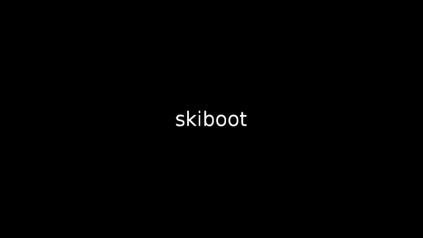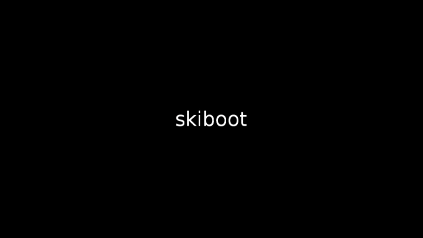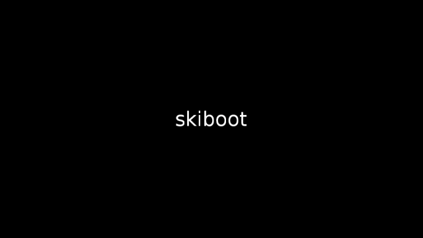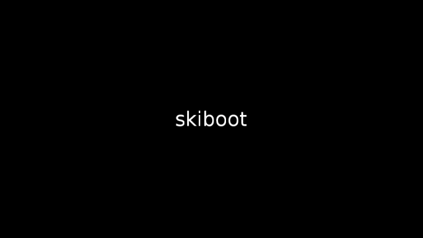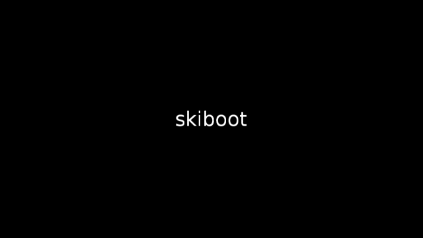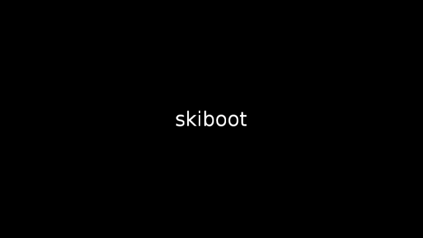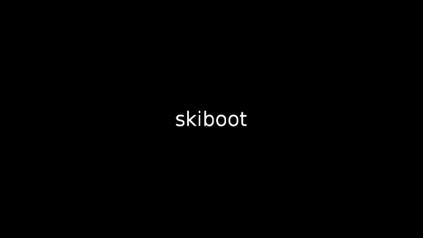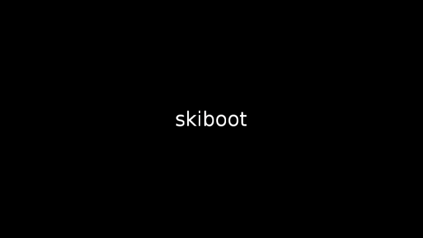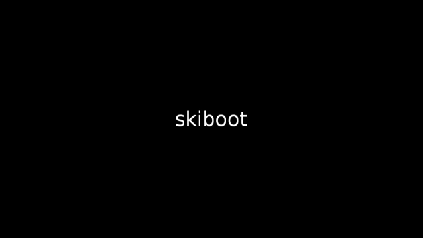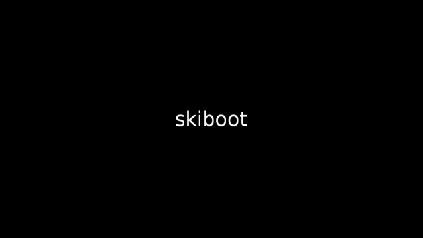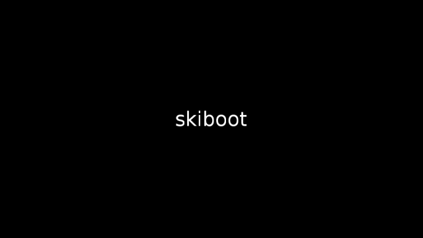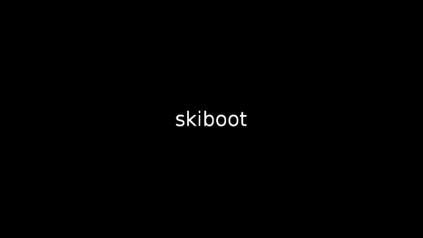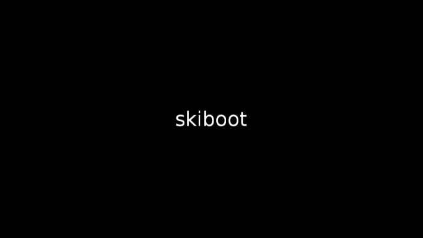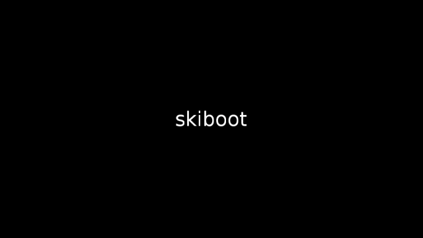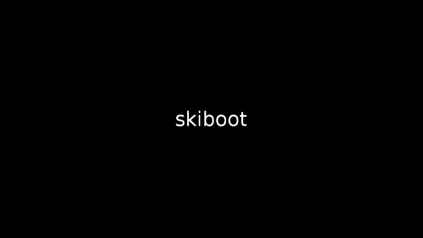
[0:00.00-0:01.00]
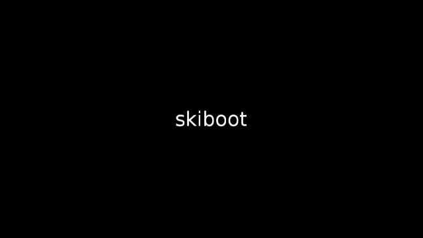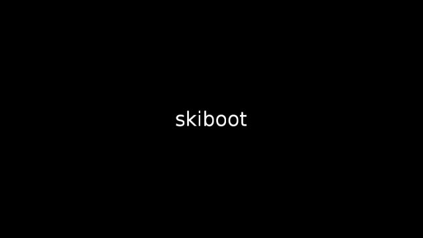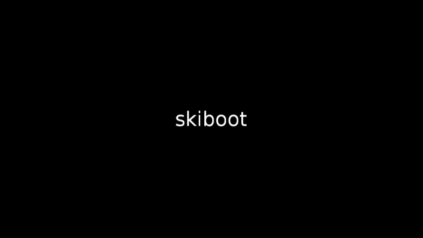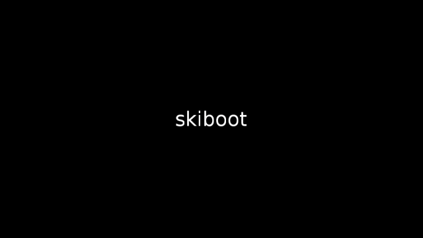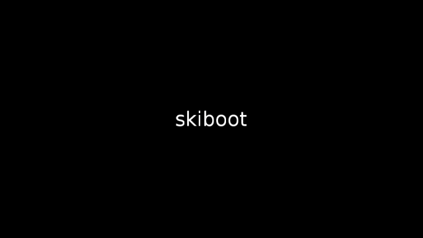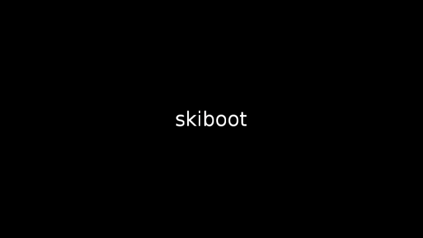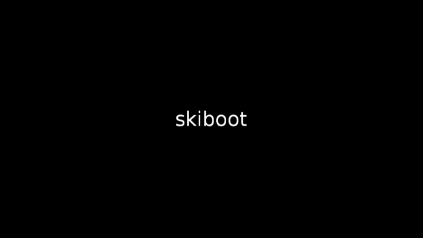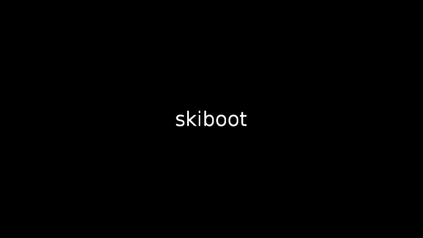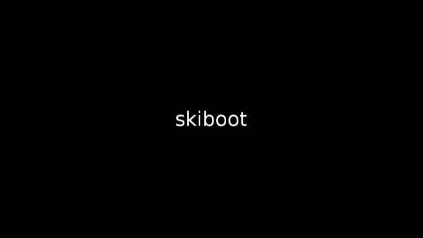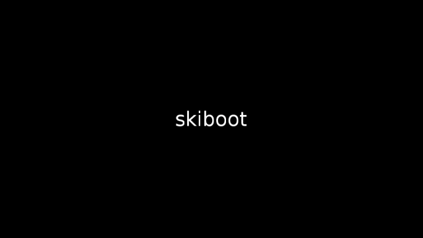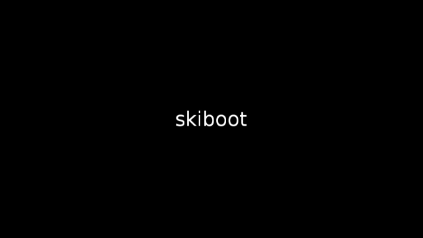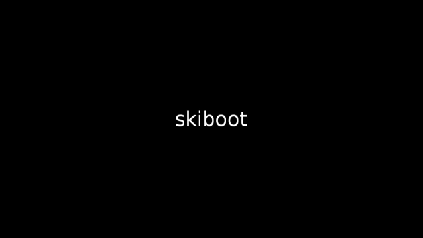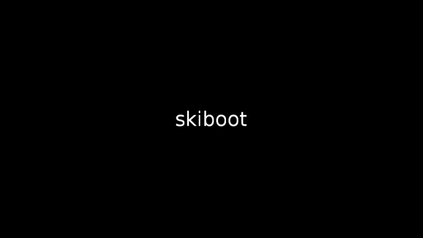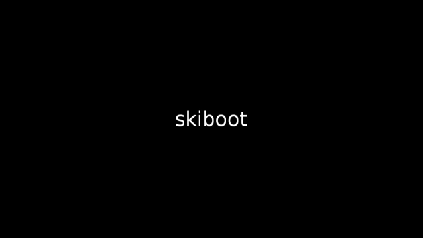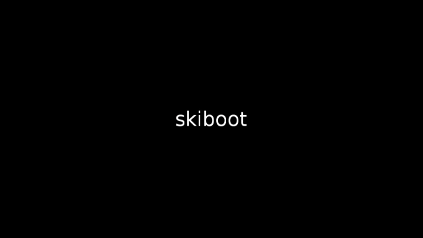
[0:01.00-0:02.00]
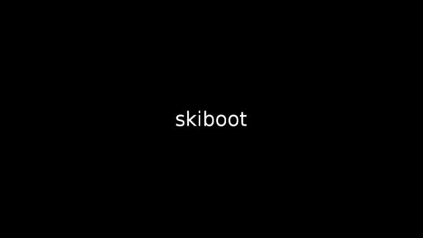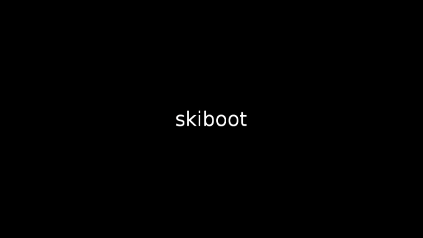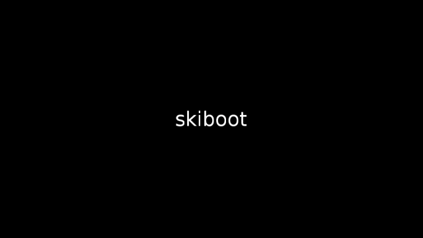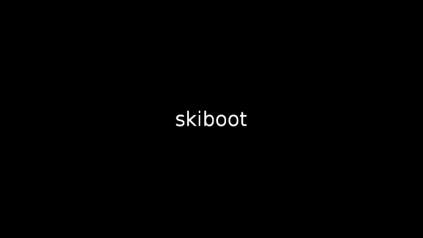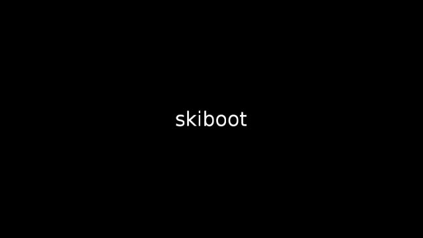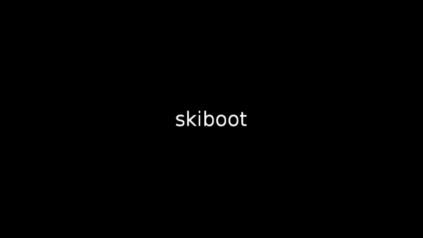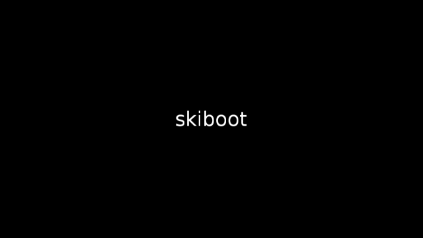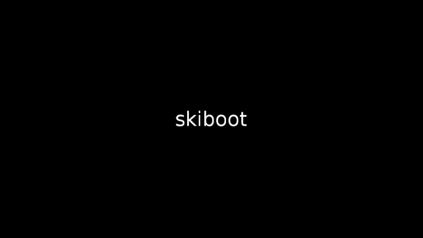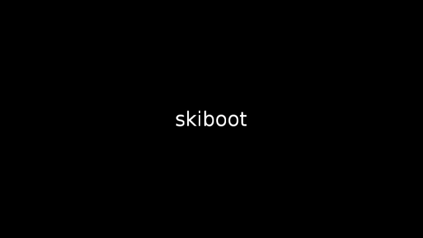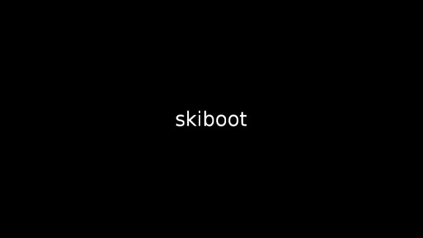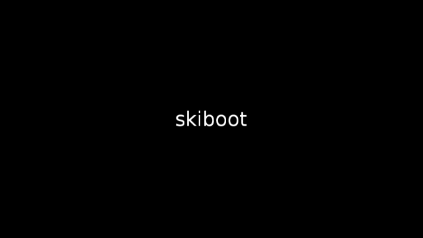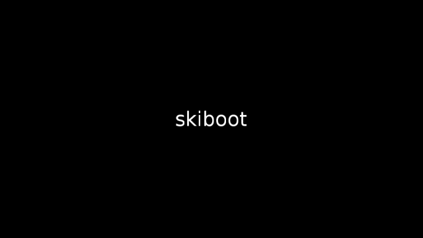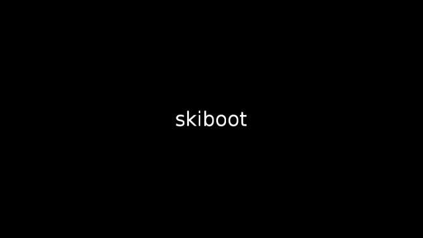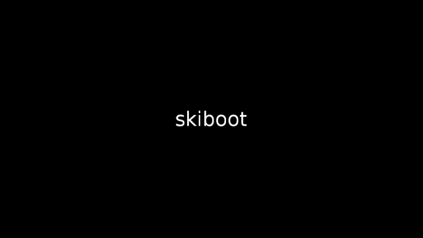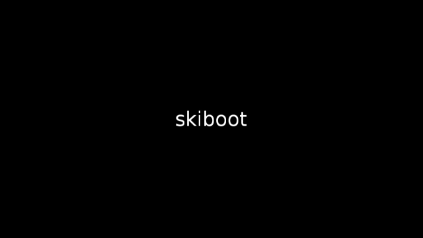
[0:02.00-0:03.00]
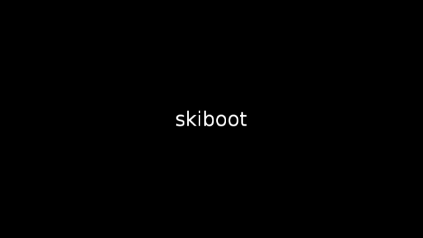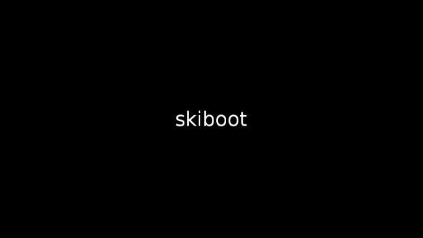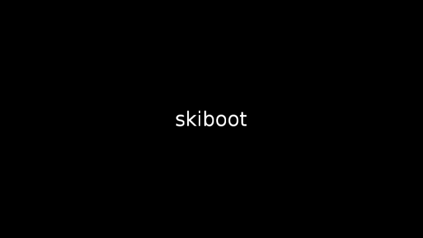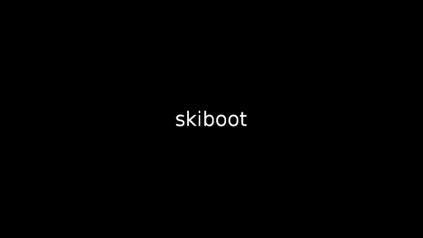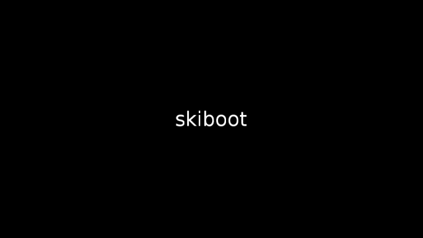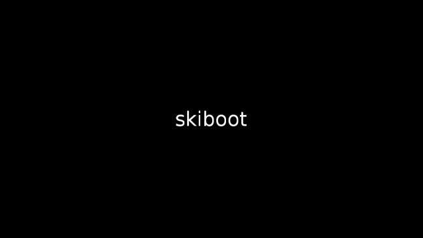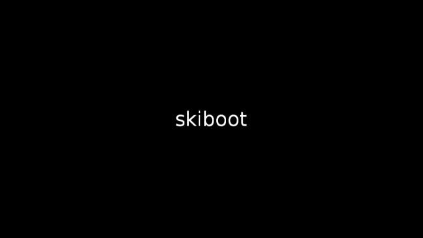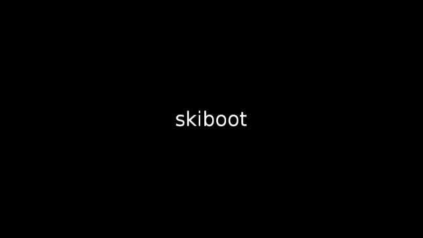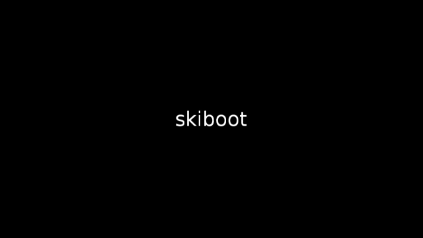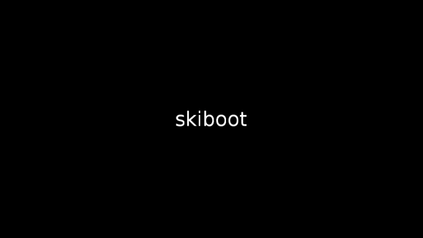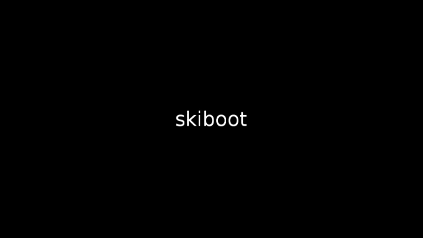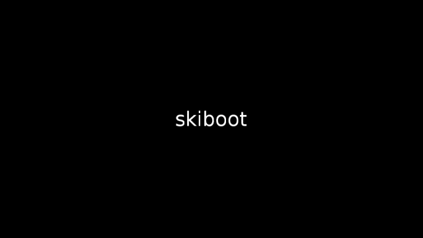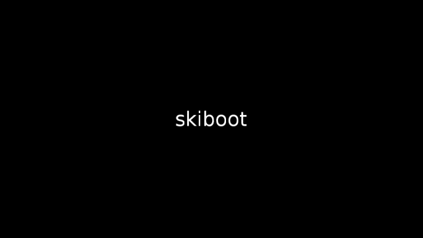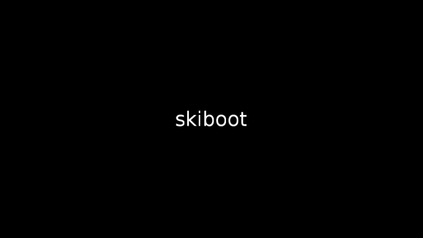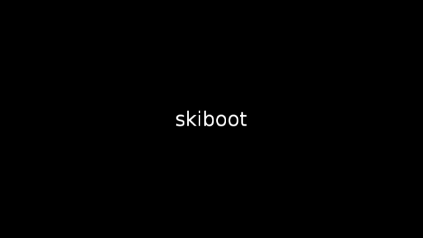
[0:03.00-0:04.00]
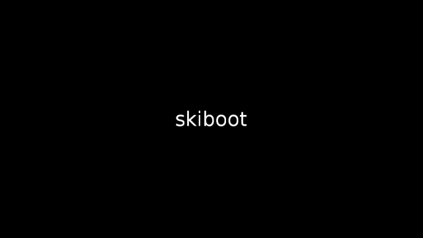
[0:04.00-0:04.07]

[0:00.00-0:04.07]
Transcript: Nobody's mouth can be seen.